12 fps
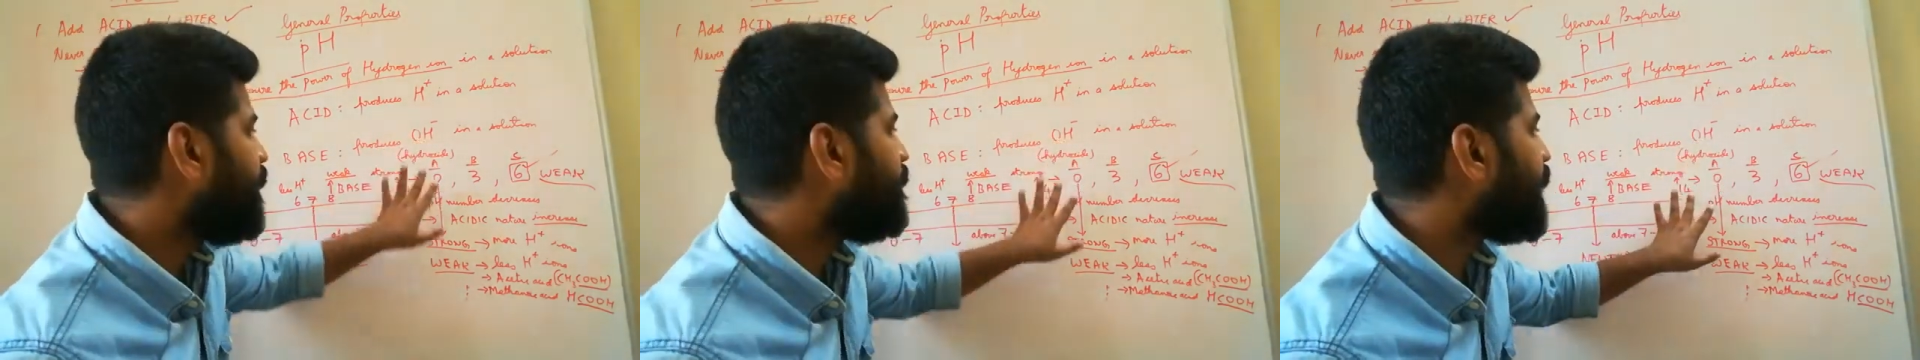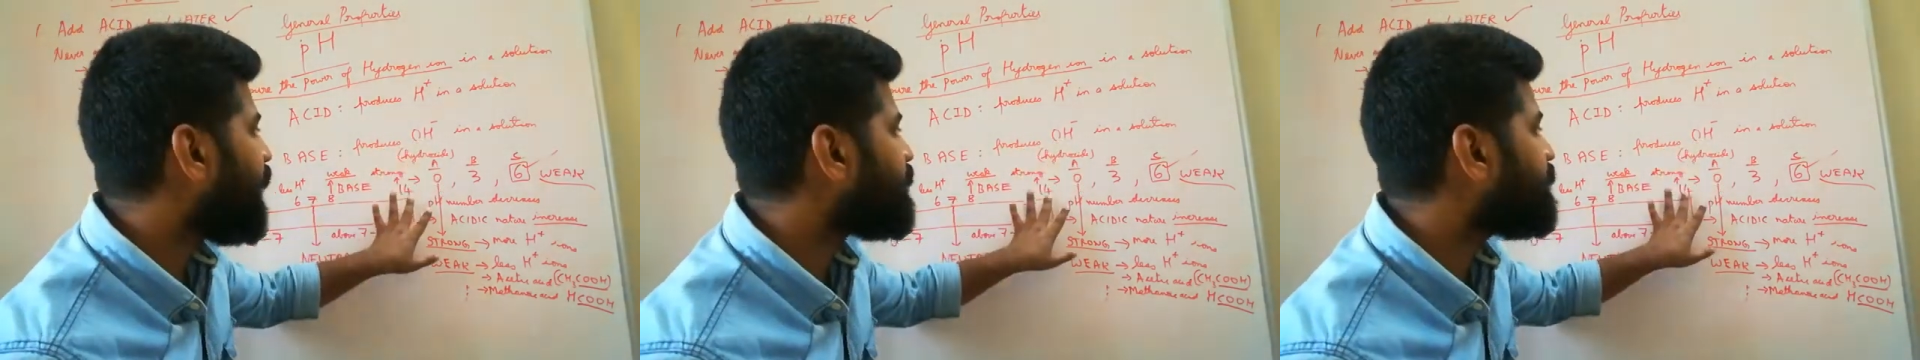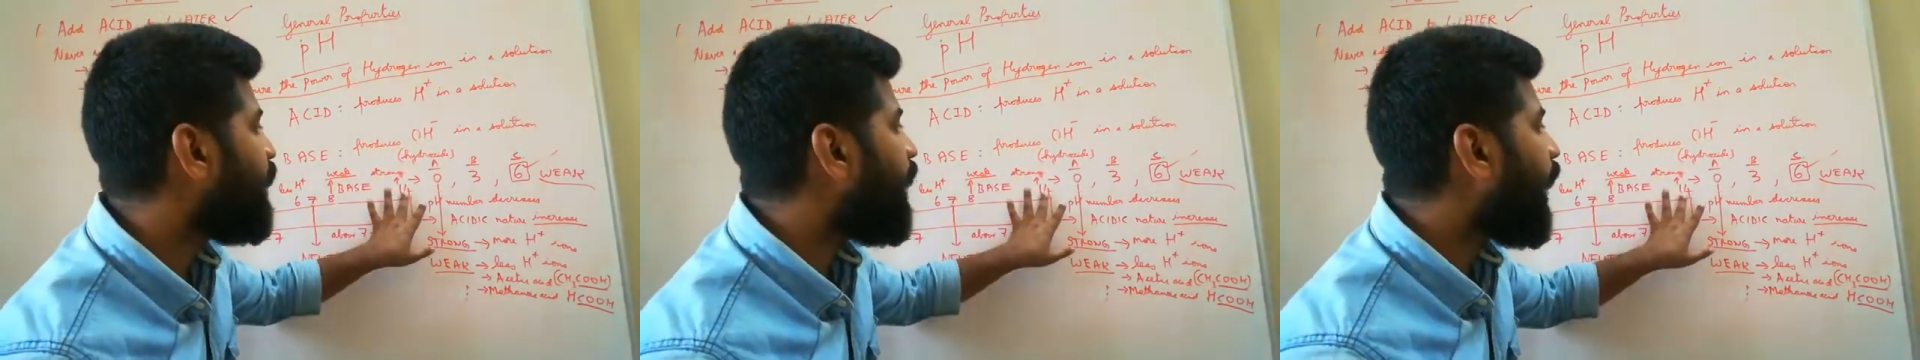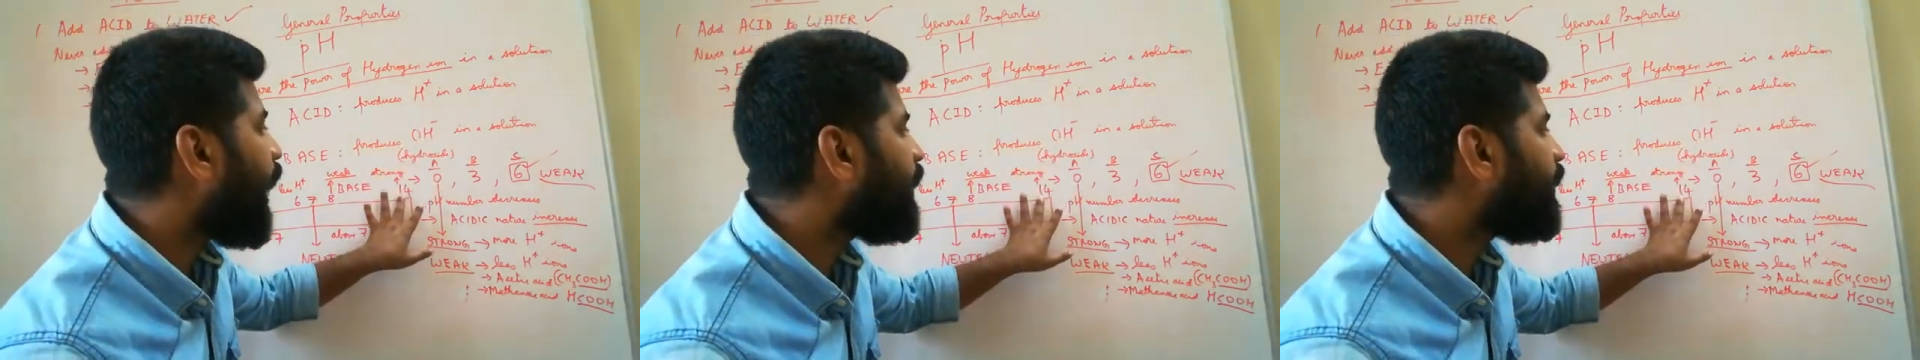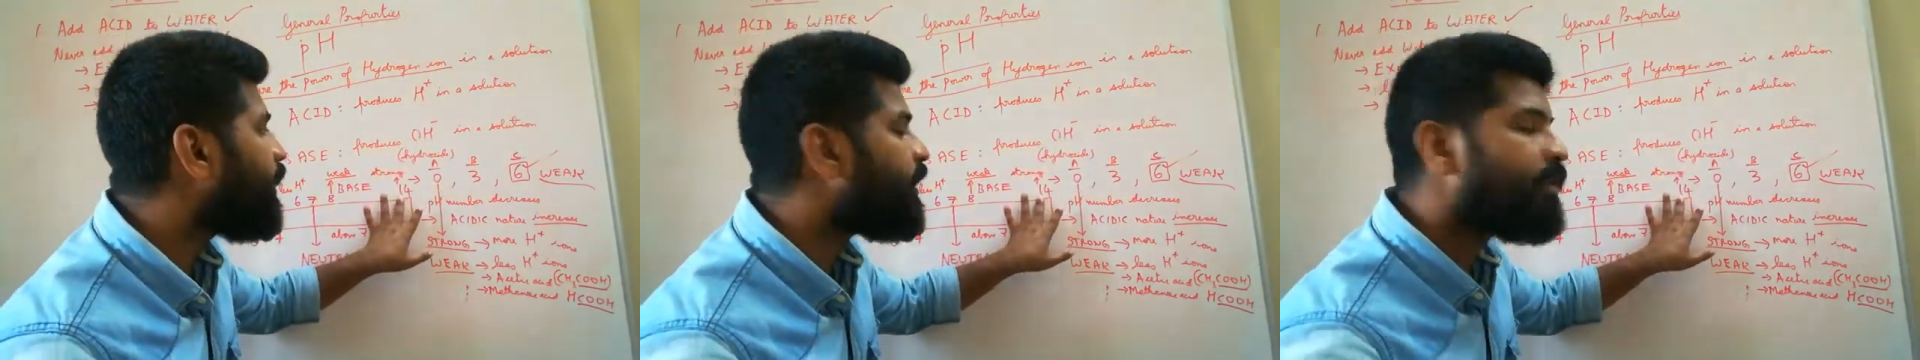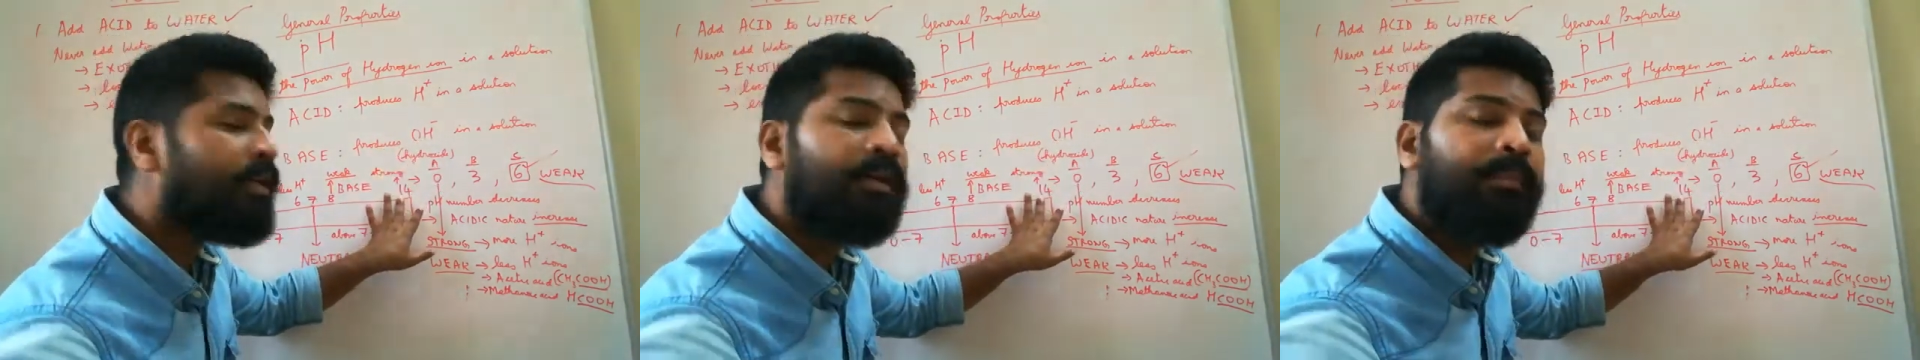whereas higher
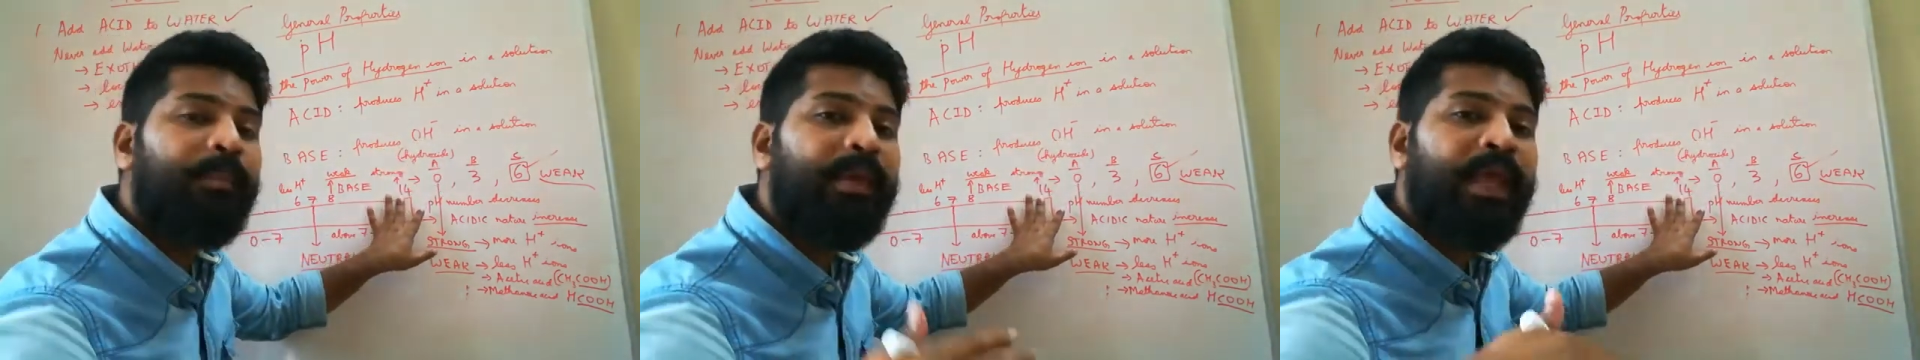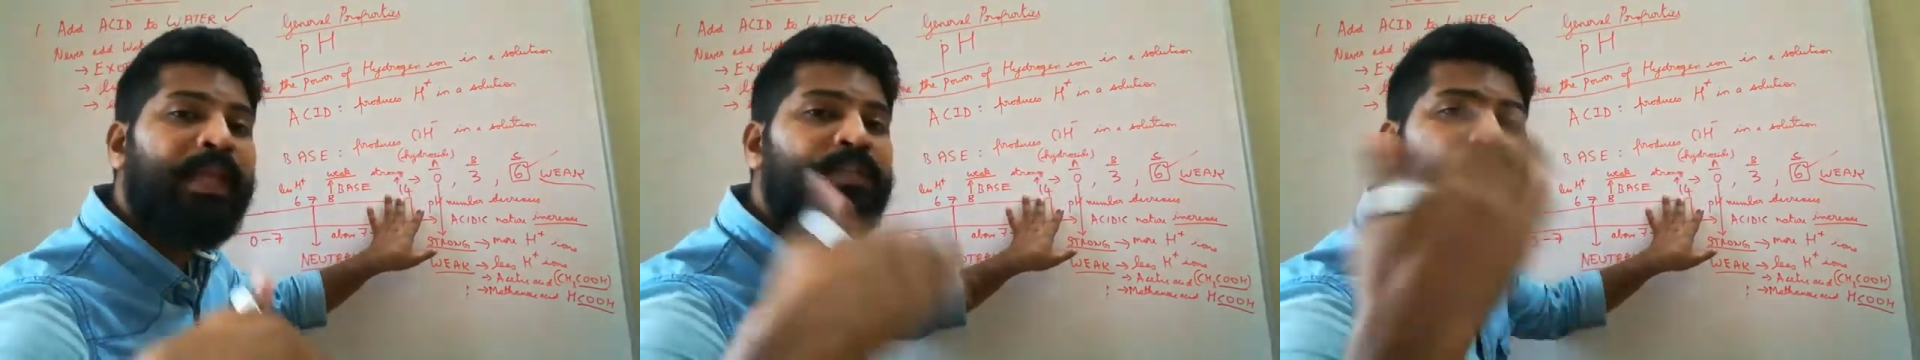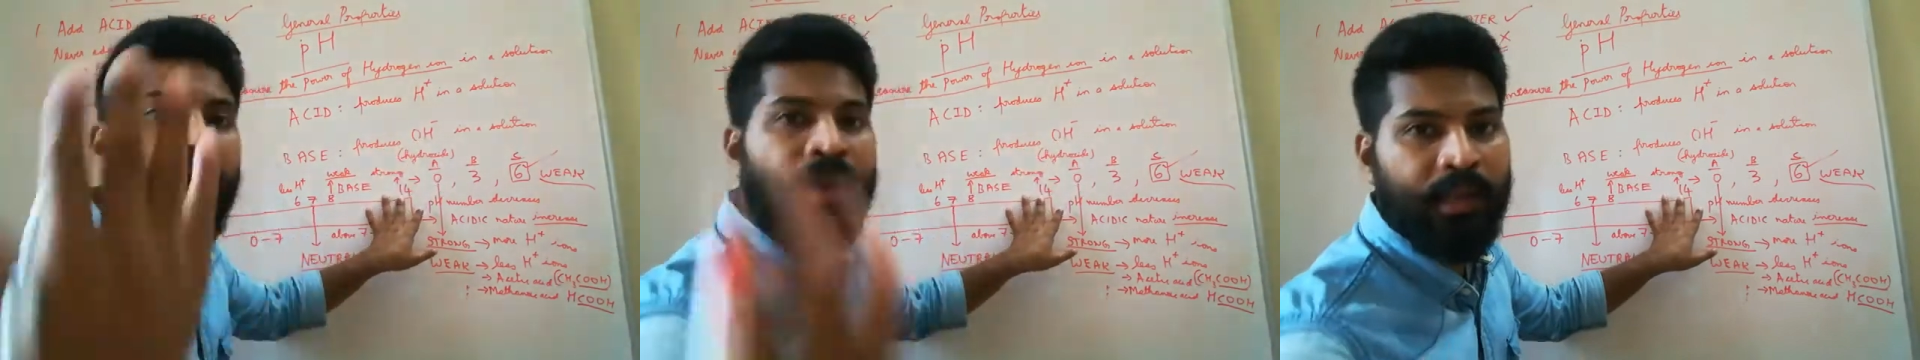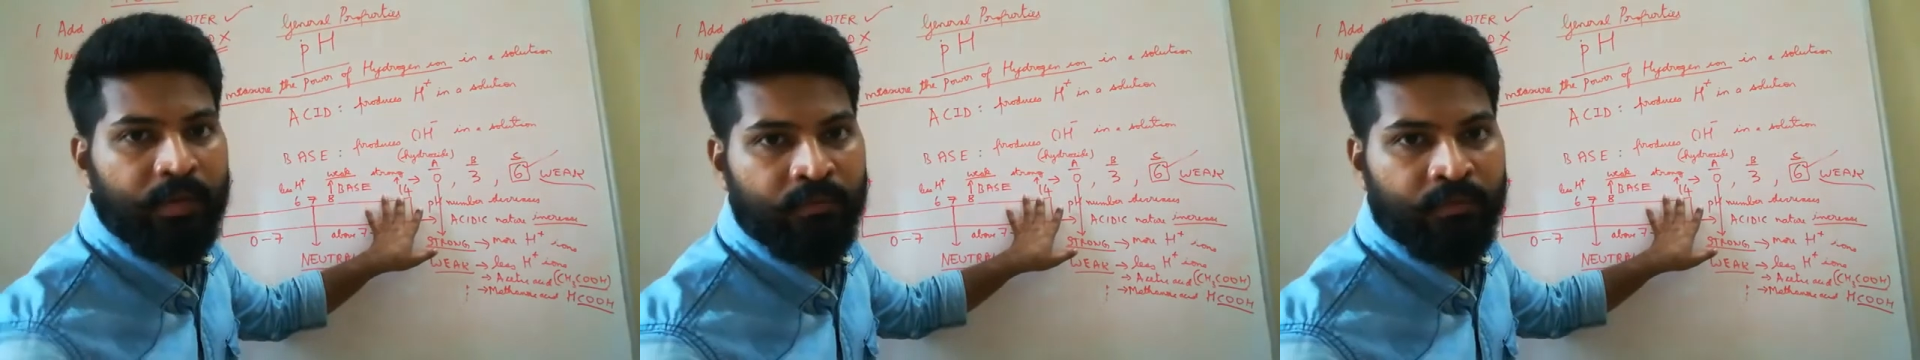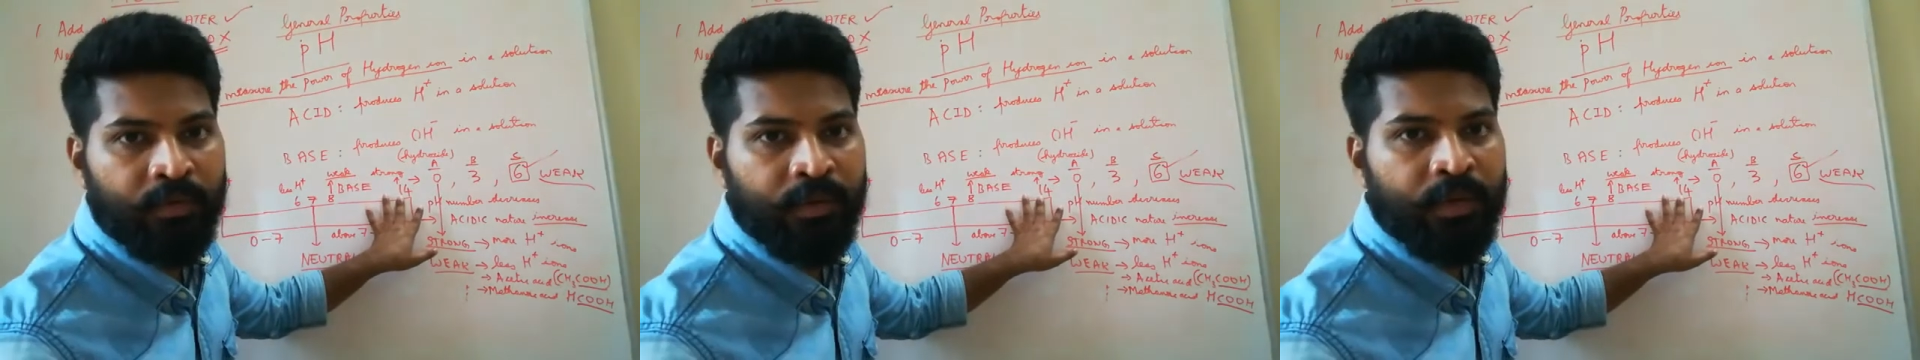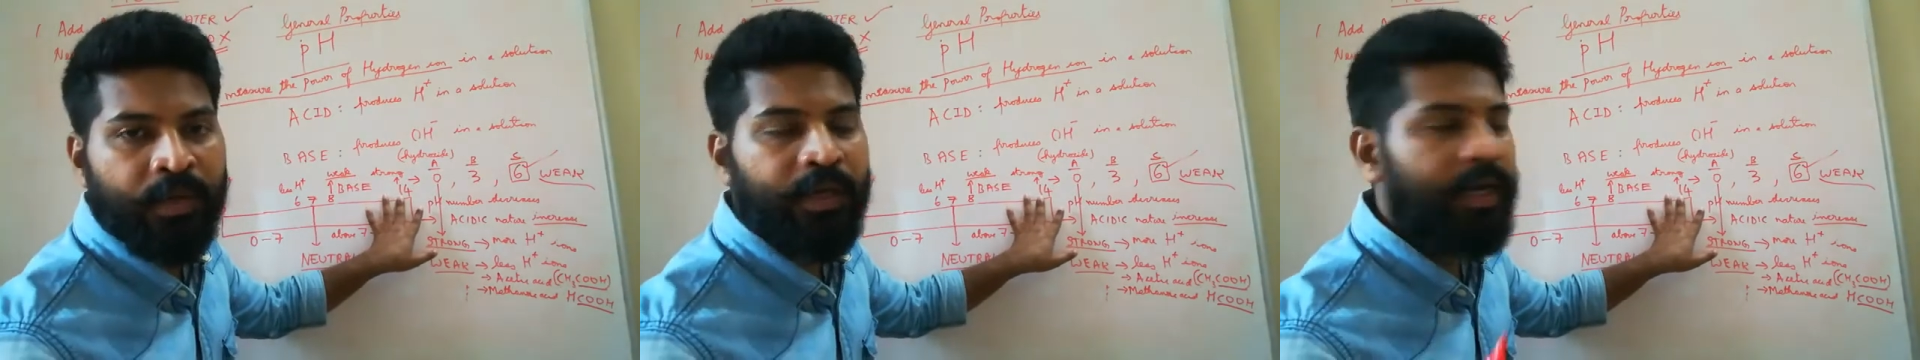the pH value,
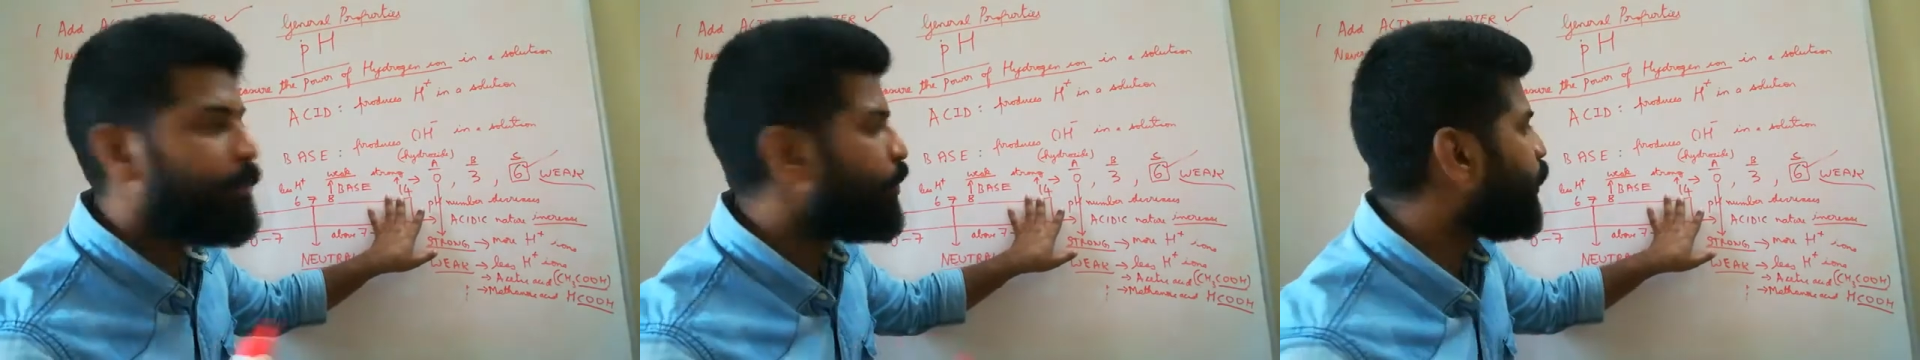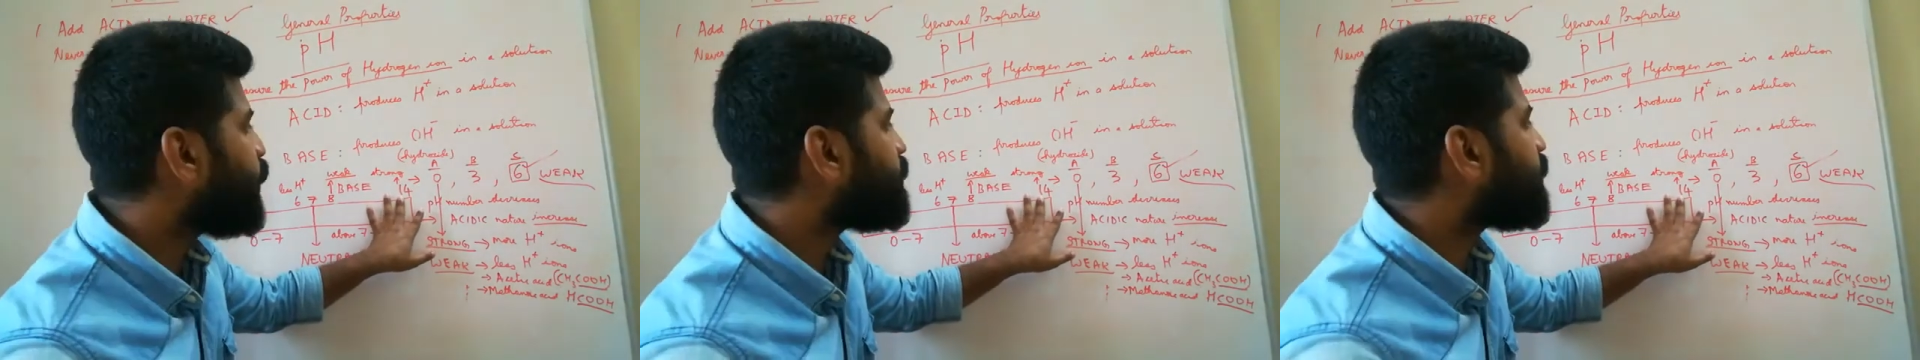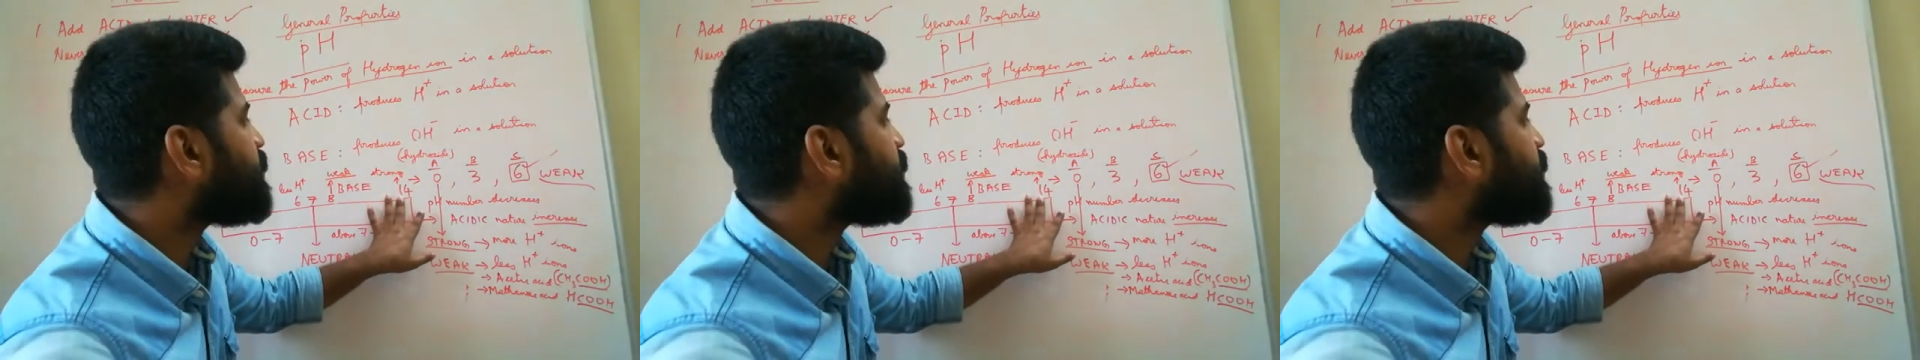it produces